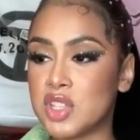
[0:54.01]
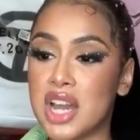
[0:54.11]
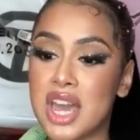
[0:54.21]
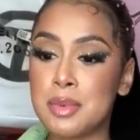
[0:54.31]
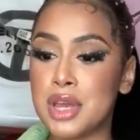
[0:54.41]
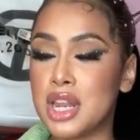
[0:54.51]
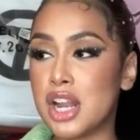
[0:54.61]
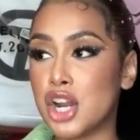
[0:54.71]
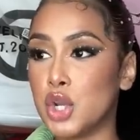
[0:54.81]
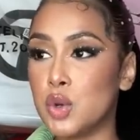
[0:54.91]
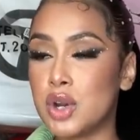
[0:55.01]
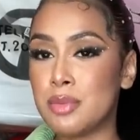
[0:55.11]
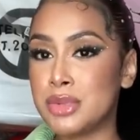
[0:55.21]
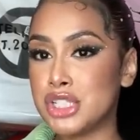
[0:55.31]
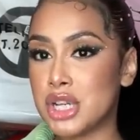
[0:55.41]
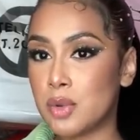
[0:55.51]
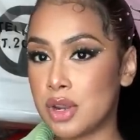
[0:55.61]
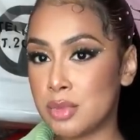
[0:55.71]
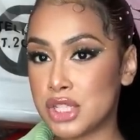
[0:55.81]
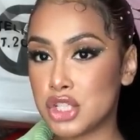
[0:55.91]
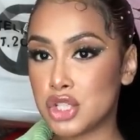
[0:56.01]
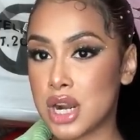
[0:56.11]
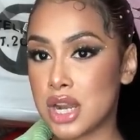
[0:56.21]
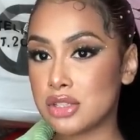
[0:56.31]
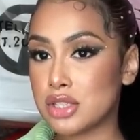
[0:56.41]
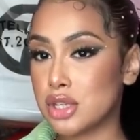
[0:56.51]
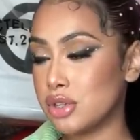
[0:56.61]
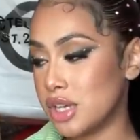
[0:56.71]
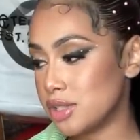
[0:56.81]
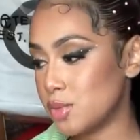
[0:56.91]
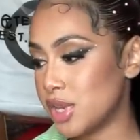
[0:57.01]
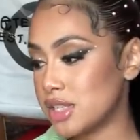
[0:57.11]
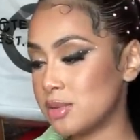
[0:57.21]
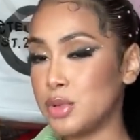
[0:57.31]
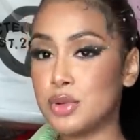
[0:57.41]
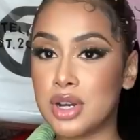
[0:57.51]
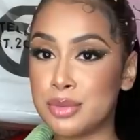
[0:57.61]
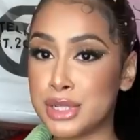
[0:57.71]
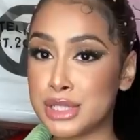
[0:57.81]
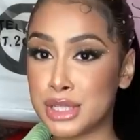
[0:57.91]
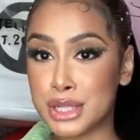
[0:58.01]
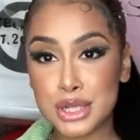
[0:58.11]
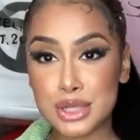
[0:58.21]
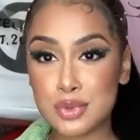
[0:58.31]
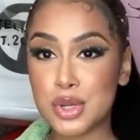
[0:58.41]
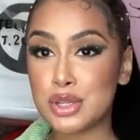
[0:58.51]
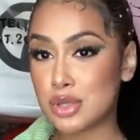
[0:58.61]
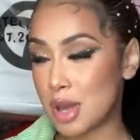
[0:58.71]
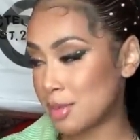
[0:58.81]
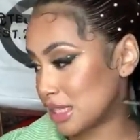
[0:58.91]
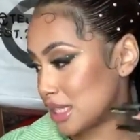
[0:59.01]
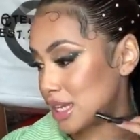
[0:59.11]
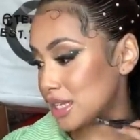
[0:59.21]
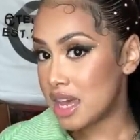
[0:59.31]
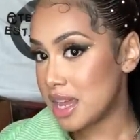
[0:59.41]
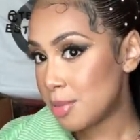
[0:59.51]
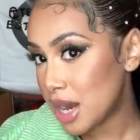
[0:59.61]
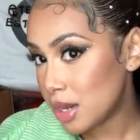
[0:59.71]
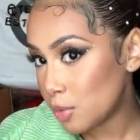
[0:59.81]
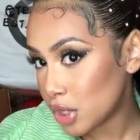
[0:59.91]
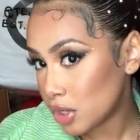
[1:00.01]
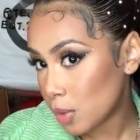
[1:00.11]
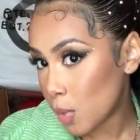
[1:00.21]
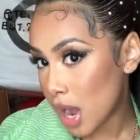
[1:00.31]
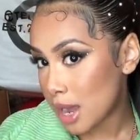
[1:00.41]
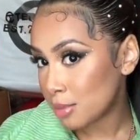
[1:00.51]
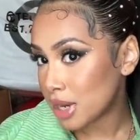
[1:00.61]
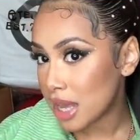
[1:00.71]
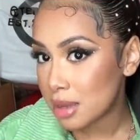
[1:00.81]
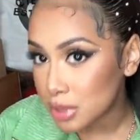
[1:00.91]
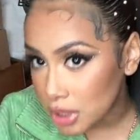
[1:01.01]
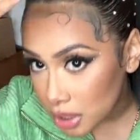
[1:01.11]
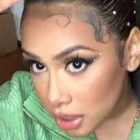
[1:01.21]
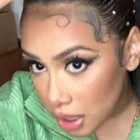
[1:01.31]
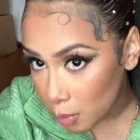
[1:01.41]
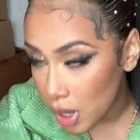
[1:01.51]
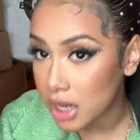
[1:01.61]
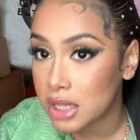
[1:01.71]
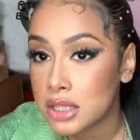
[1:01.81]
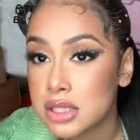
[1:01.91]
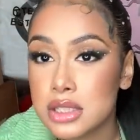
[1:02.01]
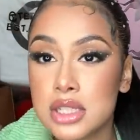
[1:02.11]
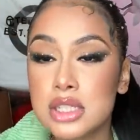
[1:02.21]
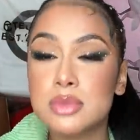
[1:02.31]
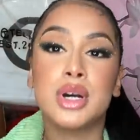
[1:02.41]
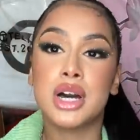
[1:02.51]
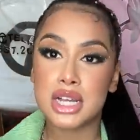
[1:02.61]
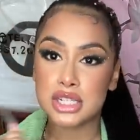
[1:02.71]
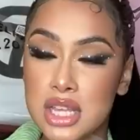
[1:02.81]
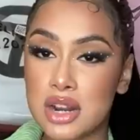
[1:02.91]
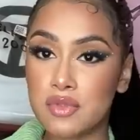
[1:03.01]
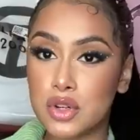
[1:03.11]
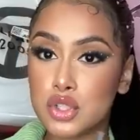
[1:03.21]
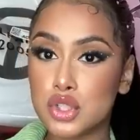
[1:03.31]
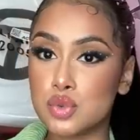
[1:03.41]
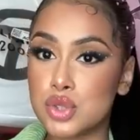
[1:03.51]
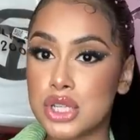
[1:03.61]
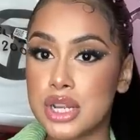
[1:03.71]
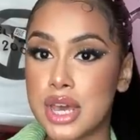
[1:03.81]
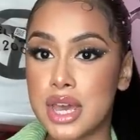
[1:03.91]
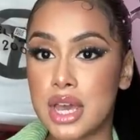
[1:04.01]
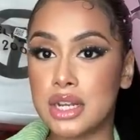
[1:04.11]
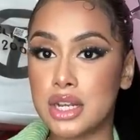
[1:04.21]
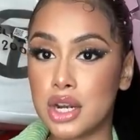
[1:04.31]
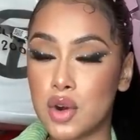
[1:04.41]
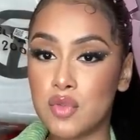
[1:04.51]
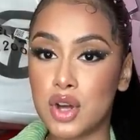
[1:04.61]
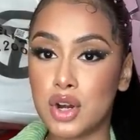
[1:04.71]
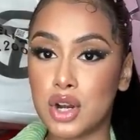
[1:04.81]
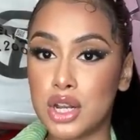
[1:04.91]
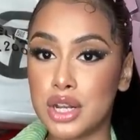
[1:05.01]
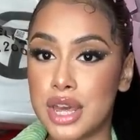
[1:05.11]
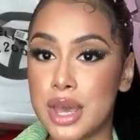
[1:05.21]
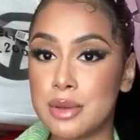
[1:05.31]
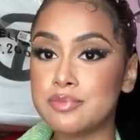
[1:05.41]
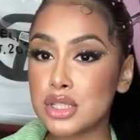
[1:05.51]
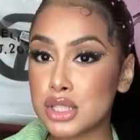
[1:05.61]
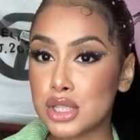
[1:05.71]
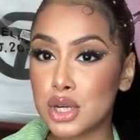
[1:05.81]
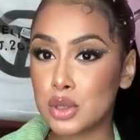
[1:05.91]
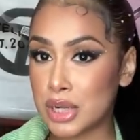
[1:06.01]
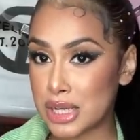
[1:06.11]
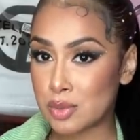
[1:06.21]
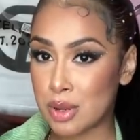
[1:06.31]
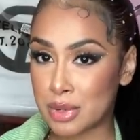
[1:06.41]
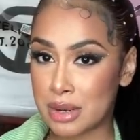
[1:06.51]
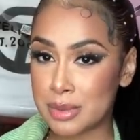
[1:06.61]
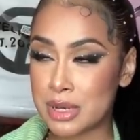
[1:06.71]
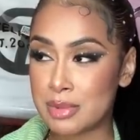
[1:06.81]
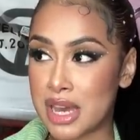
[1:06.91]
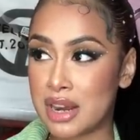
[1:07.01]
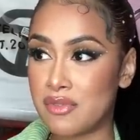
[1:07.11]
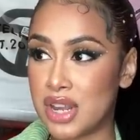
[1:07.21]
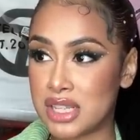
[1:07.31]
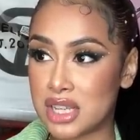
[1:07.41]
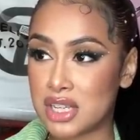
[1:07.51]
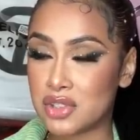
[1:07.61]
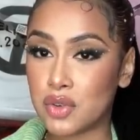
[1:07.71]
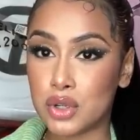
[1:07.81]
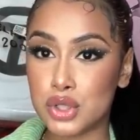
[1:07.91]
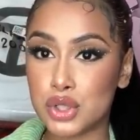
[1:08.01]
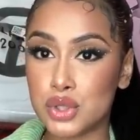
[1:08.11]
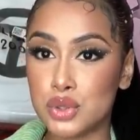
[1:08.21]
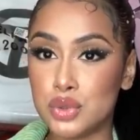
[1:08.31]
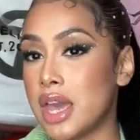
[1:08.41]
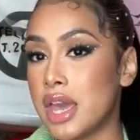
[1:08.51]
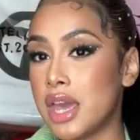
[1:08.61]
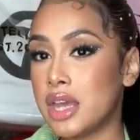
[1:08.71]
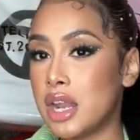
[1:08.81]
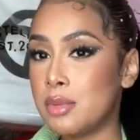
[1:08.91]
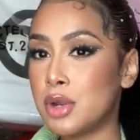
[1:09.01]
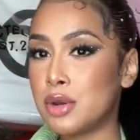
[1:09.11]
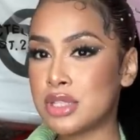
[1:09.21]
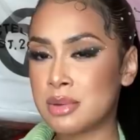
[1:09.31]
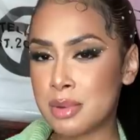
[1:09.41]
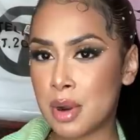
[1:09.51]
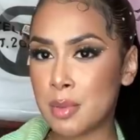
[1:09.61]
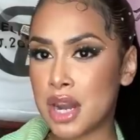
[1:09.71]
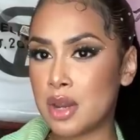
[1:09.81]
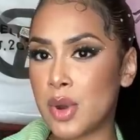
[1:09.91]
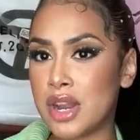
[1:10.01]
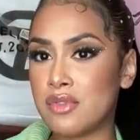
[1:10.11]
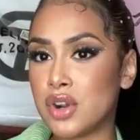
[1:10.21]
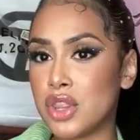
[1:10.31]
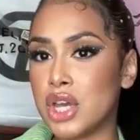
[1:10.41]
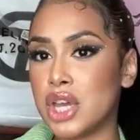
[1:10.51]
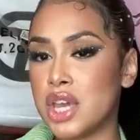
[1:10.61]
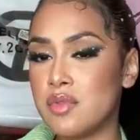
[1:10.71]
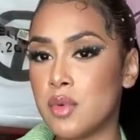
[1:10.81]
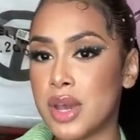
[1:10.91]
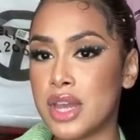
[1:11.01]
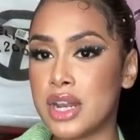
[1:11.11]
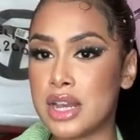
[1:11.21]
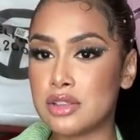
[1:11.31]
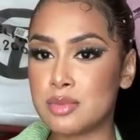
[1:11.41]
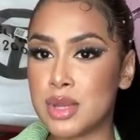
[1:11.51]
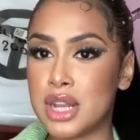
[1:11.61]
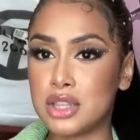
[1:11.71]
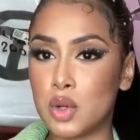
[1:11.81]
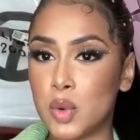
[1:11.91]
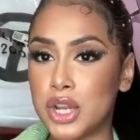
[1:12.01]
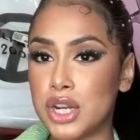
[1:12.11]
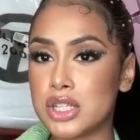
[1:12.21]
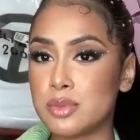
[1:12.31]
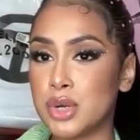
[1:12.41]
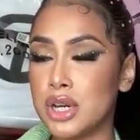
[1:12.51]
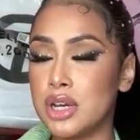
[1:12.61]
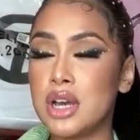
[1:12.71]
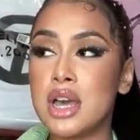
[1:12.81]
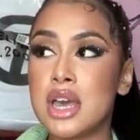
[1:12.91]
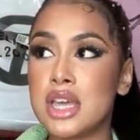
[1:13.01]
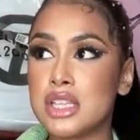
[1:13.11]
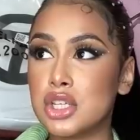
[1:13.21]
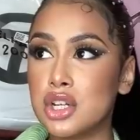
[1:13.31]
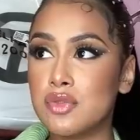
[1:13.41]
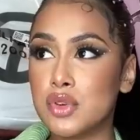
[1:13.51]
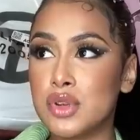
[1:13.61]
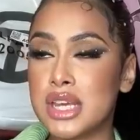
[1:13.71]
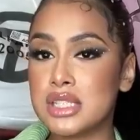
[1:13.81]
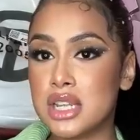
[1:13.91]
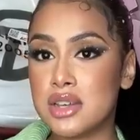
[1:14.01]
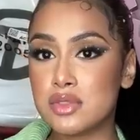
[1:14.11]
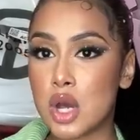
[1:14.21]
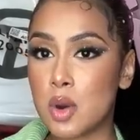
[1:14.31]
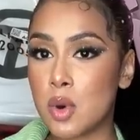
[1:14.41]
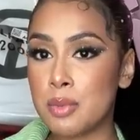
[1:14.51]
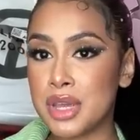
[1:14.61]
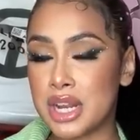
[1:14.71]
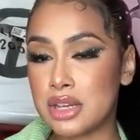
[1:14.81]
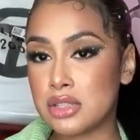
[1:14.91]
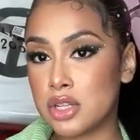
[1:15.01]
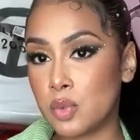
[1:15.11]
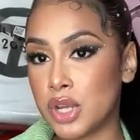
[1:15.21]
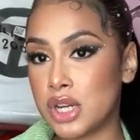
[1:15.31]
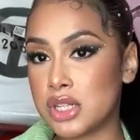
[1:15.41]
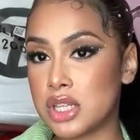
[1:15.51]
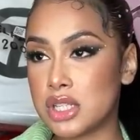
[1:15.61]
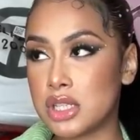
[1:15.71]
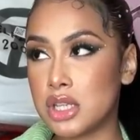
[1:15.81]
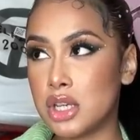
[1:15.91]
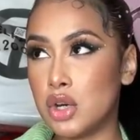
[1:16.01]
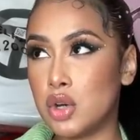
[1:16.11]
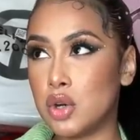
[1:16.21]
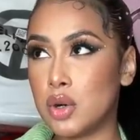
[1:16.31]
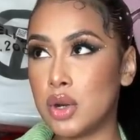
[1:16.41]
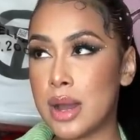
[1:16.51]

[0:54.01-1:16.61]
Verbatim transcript: y'all gave me a lot of new companies y'all wanted me to try out. So yes, we got some new companies in here as well. So I'm excited. And y'all probably wondering why I'm glammed up, like why I got this. But I had a photo shoot today. I did a whole vlog, all of that. So that's why I'm glammed up. I had a Valentine's photo shoot. And I know some people are probably waiting for the giveaway announcement, like the winners, but it's still a few days left, so I won't be announcing the winners until